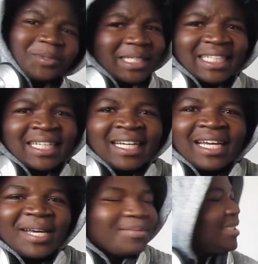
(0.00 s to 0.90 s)
worry.
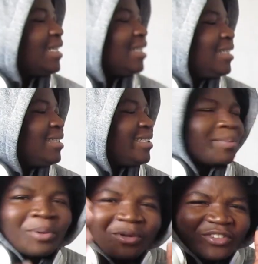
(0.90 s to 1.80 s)
Yeah, the
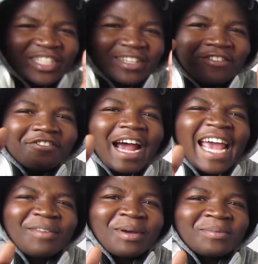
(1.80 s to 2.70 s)
poetry is
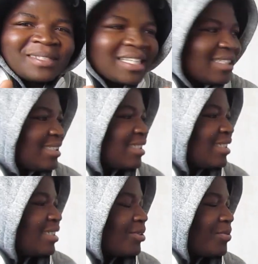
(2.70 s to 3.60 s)
fine, mamuna.
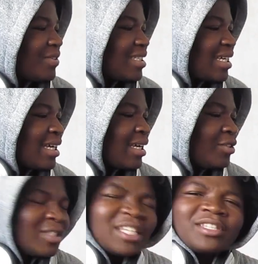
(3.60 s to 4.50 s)
You
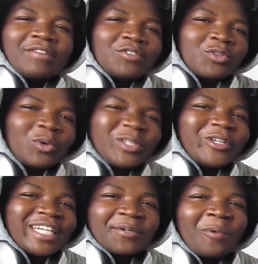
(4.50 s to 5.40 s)
just have to throw it
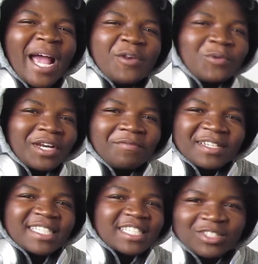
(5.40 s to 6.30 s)
on rewind when the
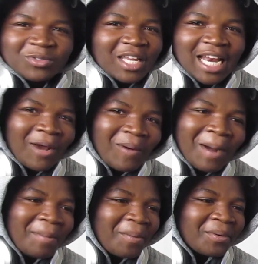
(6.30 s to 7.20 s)
faces is moving like
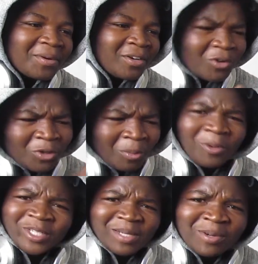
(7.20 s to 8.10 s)
a map. You don't double
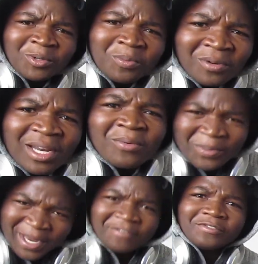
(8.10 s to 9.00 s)
or something to one.
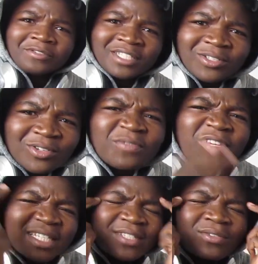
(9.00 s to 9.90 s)
We are footing those
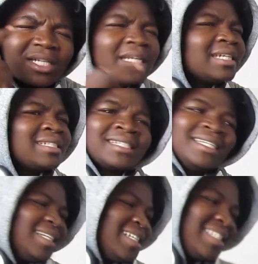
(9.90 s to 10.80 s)
faces.
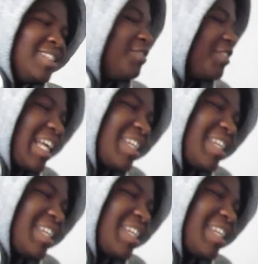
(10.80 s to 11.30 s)
It's different.